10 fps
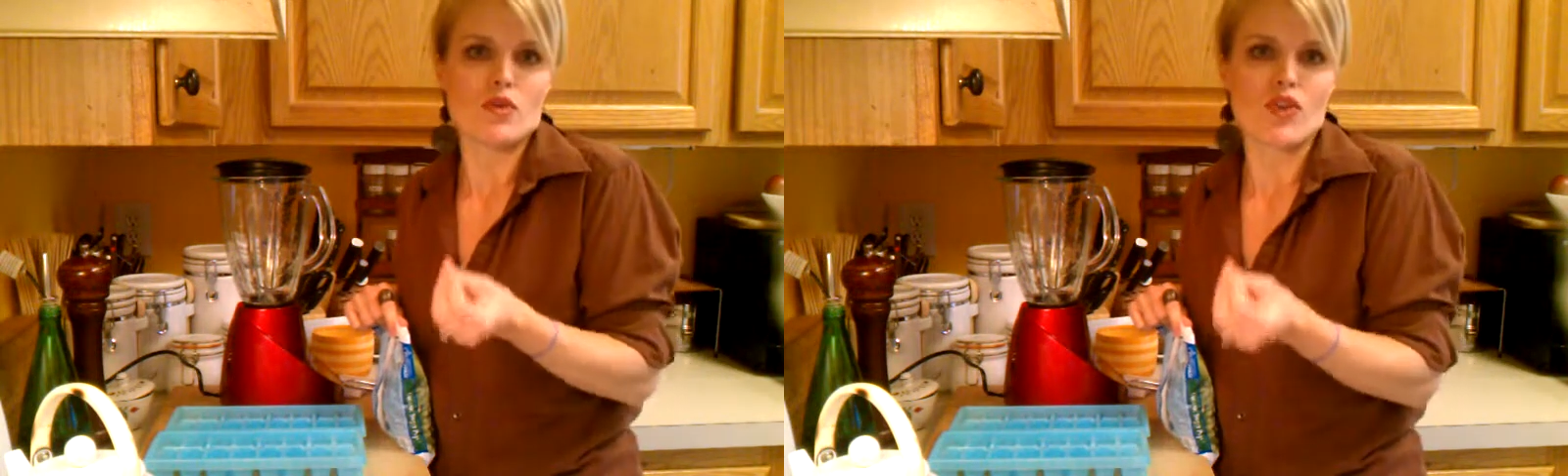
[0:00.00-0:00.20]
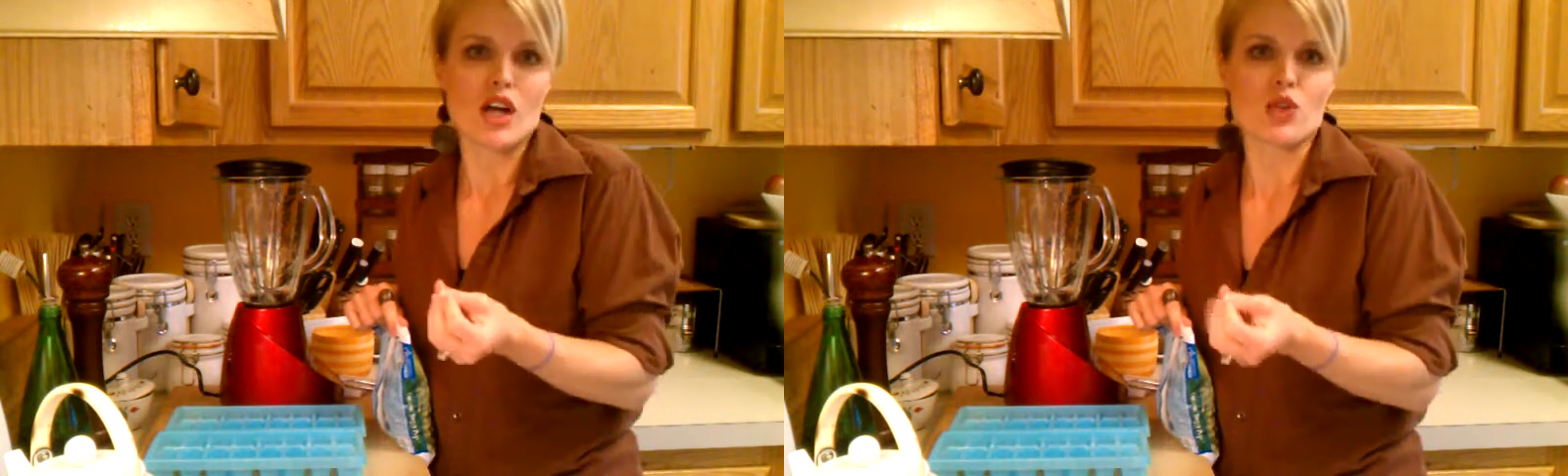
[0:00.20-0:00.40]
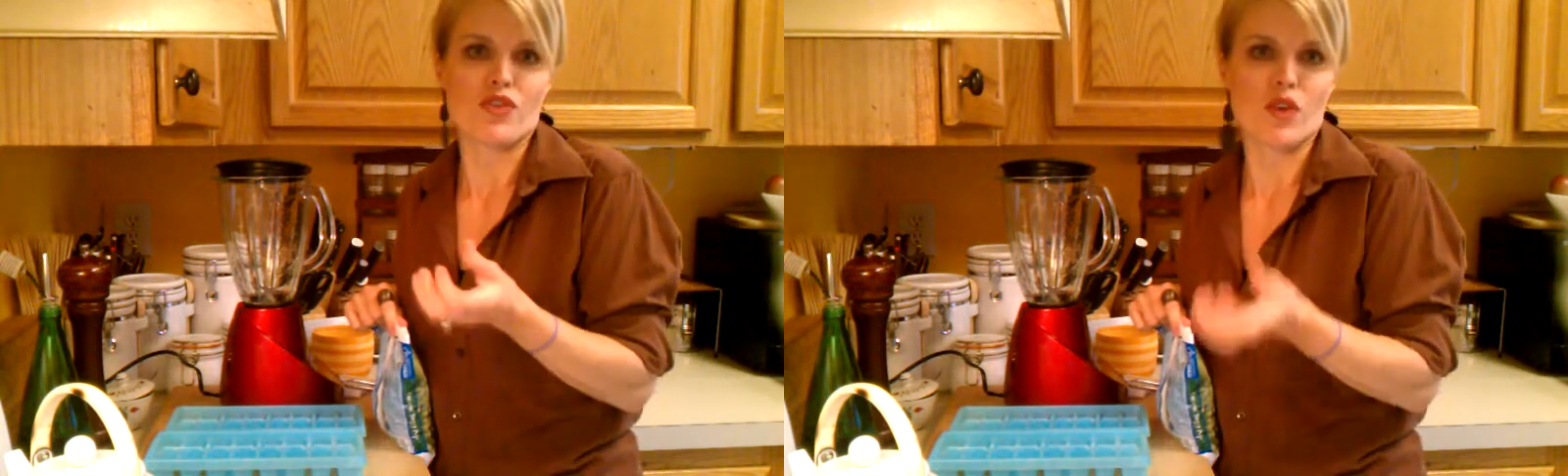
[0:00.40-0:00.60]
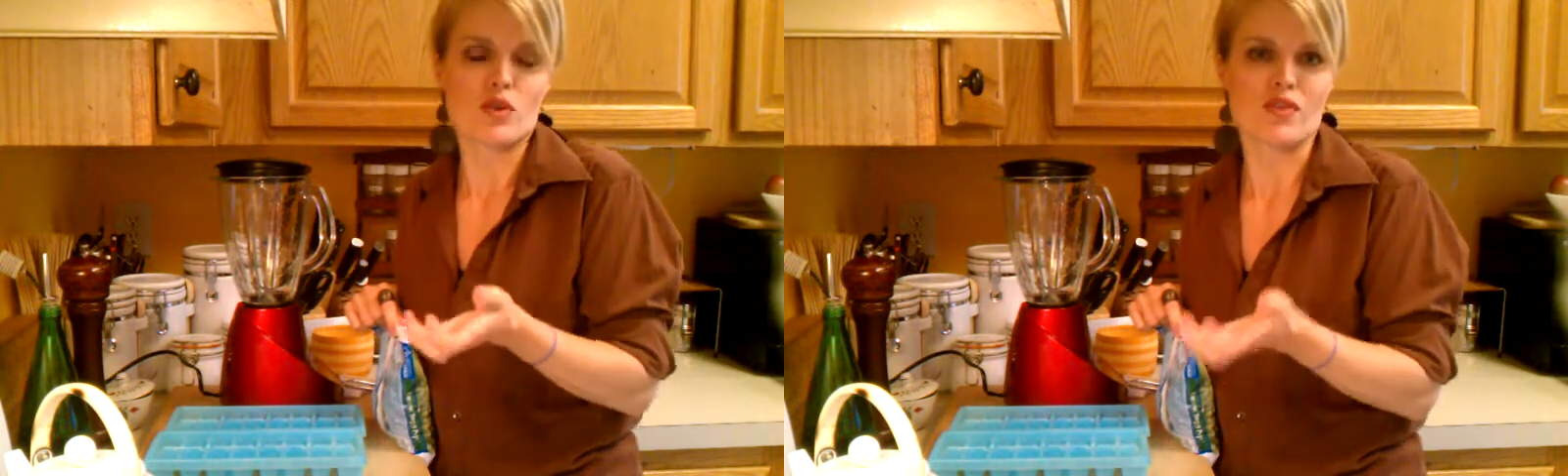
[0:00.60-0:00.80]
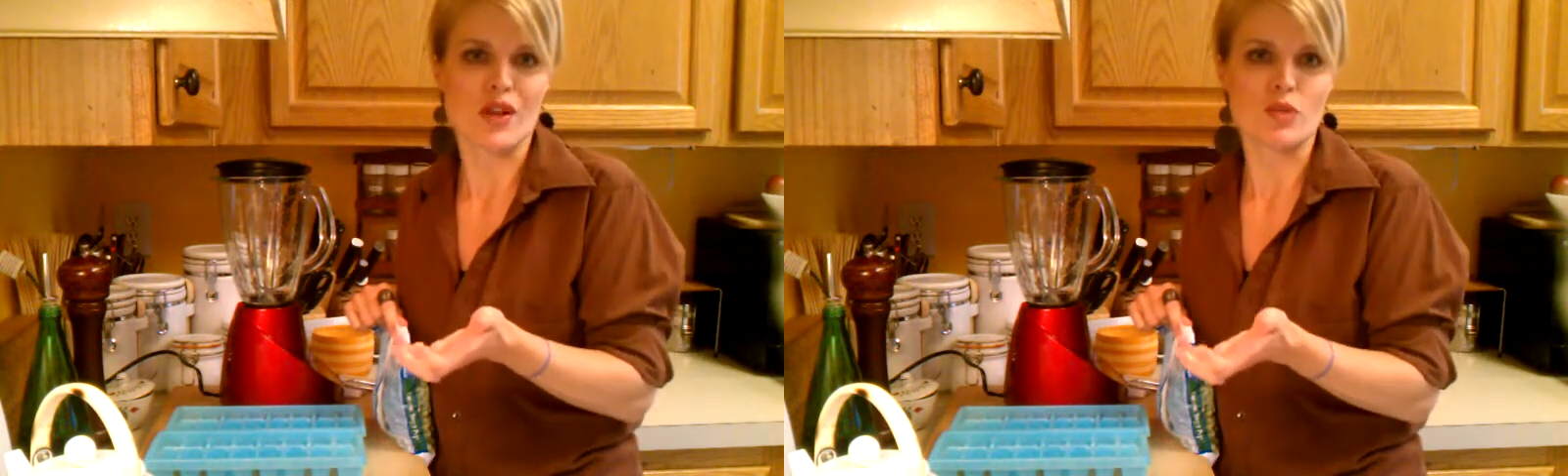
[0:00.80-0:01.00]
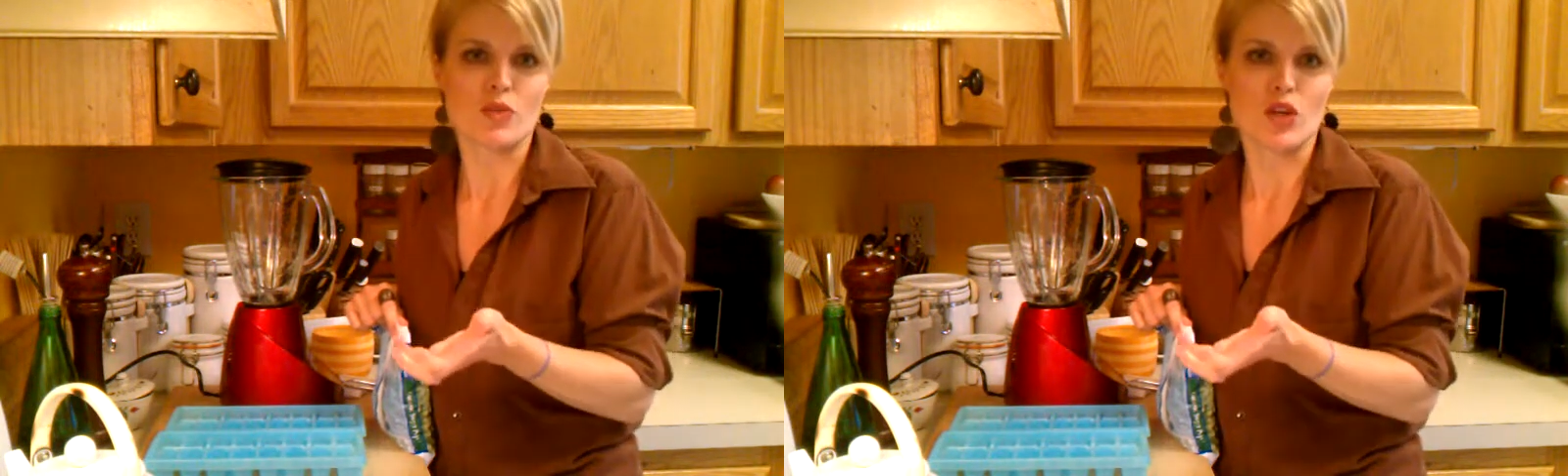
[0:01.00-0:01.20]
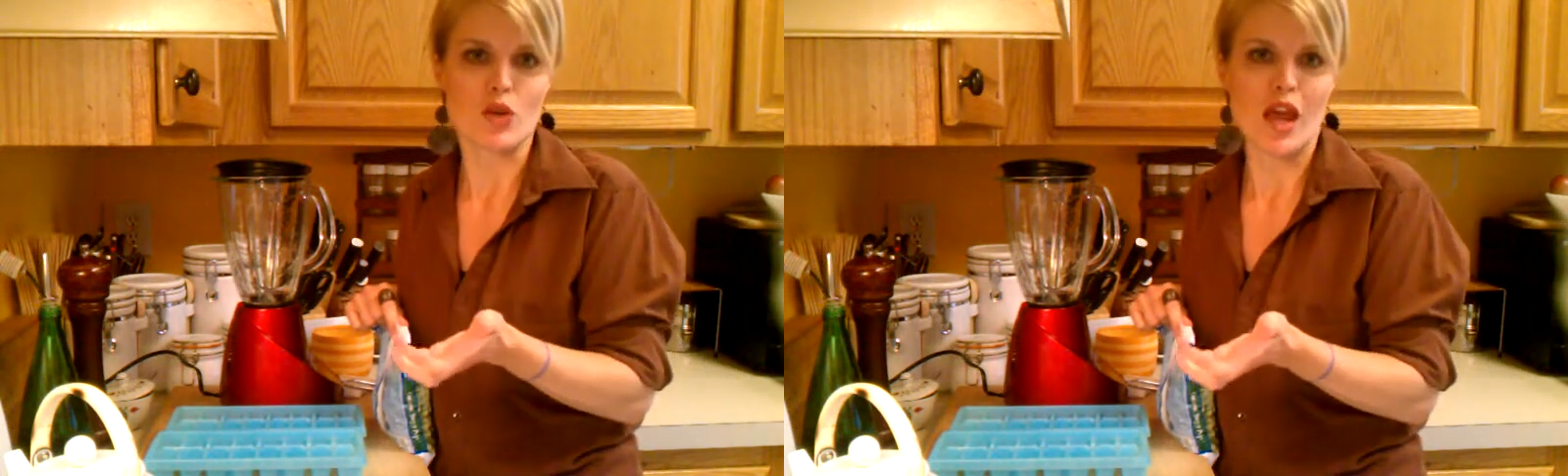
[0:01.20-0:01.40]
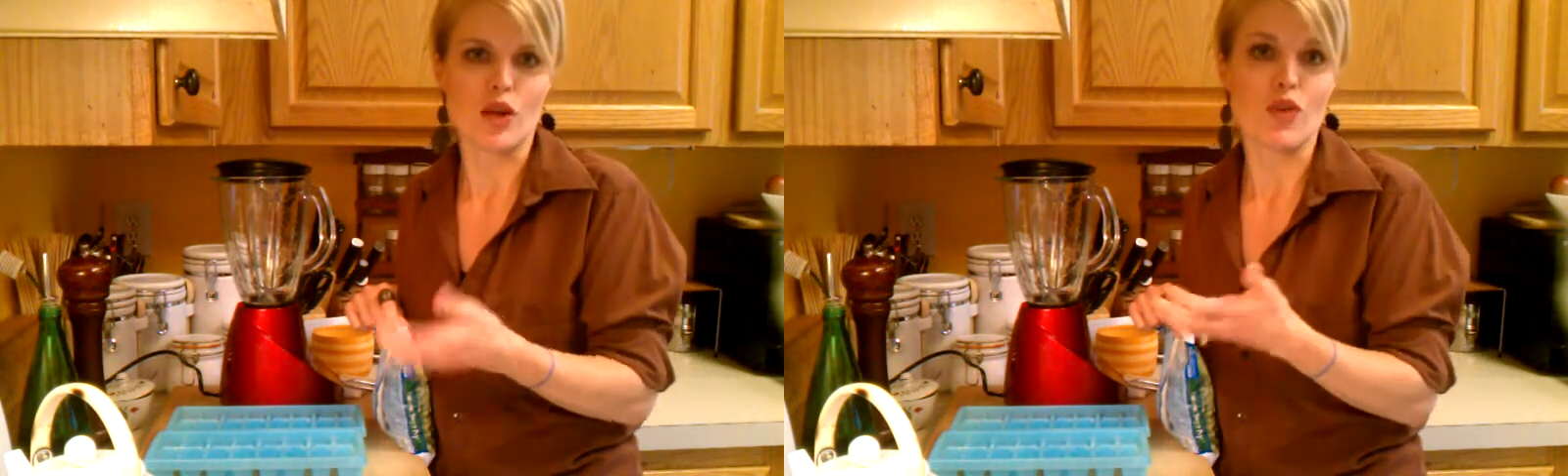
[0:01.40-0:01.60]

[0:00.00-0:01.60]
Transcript: fresh or frozen vegetable you can,